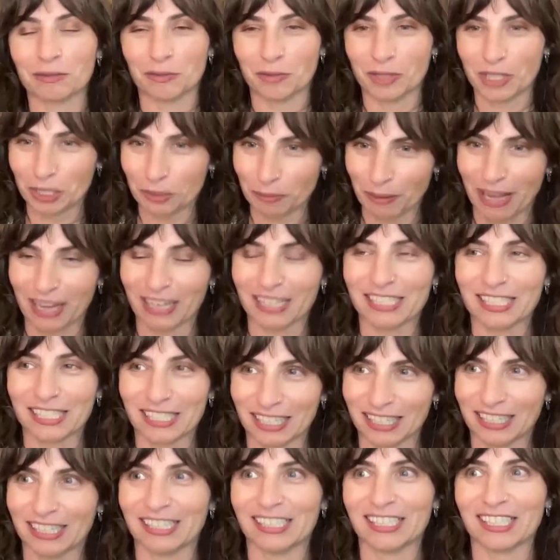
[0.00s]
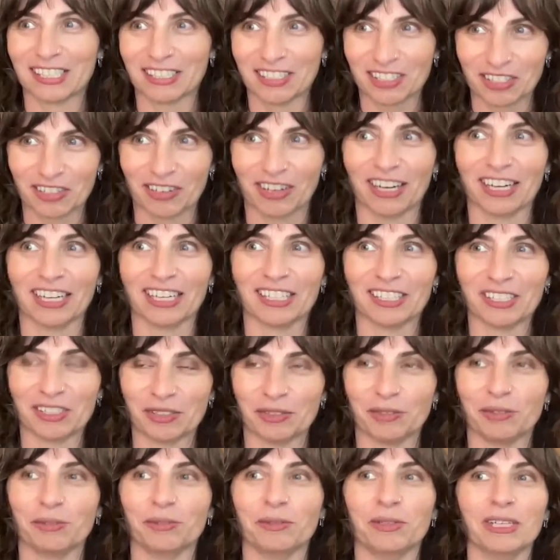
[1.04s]
which Palestinians are trying
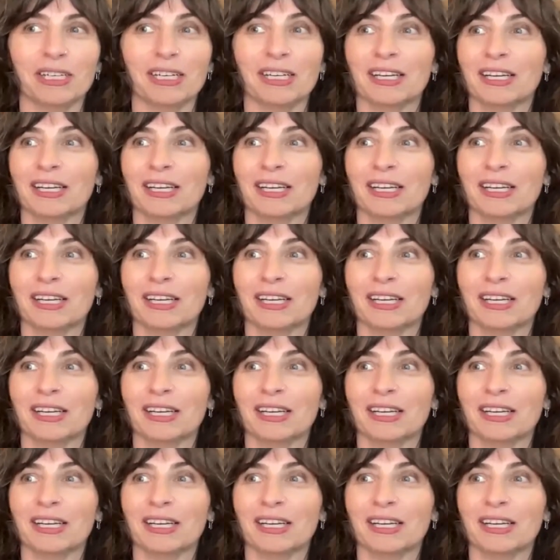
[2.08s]
to